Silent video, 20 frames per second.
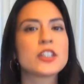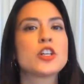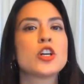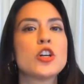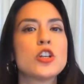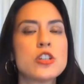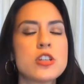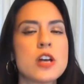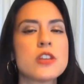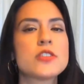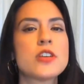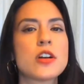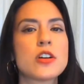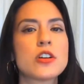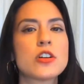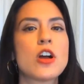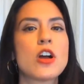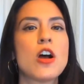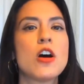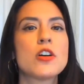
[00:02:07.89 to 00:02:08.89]
the curtain on
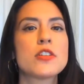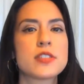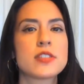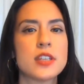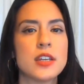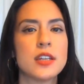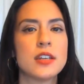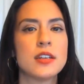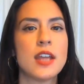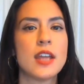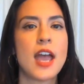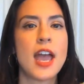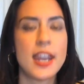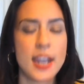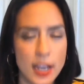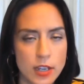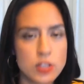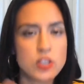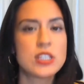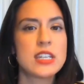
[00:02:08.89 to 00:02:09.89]
Tucker Carlson, and
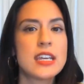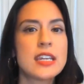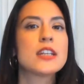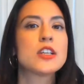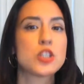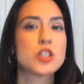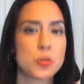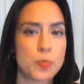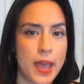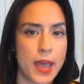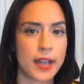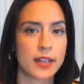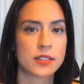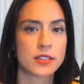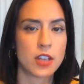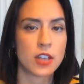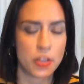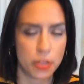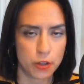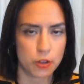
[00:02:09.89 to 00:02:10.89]
I did expect
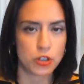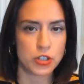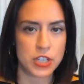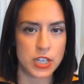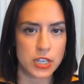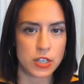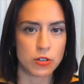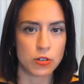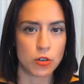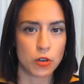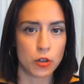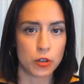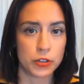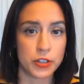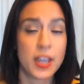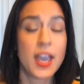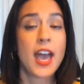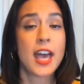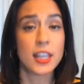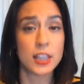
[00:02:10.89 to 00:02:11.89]
a 13 year old,
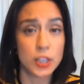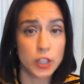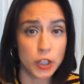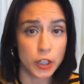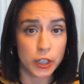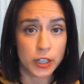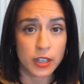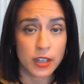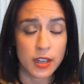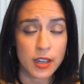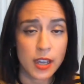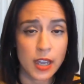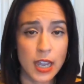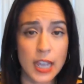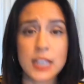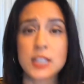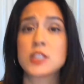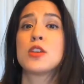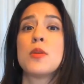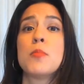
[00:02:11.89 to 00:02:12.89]
and look,
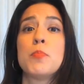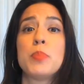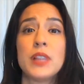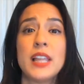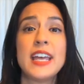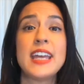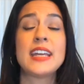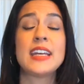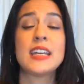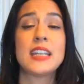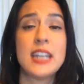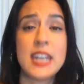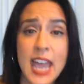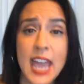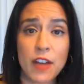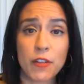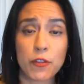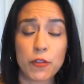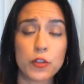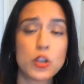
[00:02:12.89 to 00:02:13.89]
it's Blake
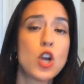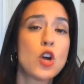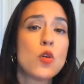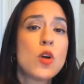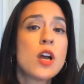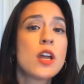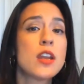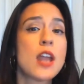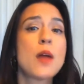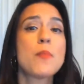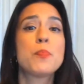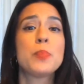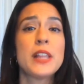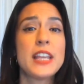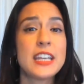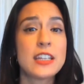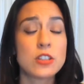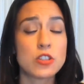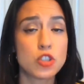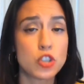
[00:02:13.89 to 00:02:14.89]
Neff. No, not
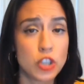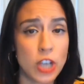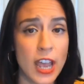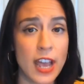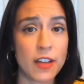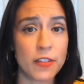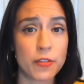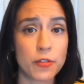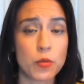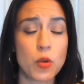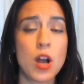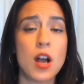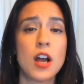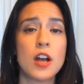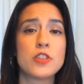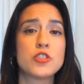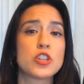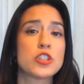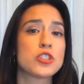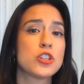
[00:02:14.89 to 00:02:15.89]
Blake Jeff,
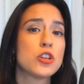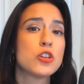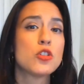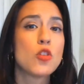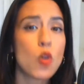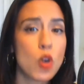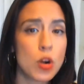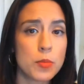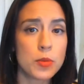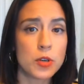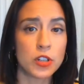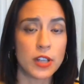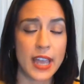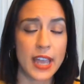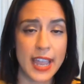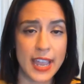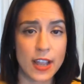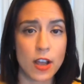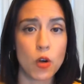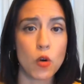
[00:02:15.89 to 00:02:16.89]
uh, just a normal
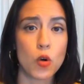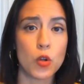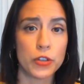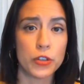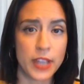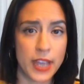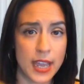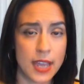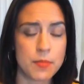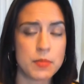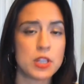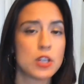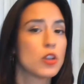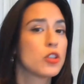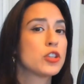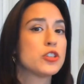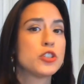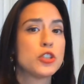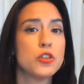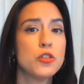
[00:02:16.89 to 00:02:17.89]
a hole name, you know,
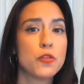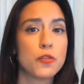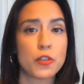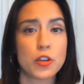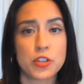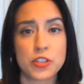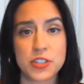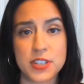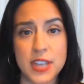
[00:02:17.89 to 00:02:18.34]
the two first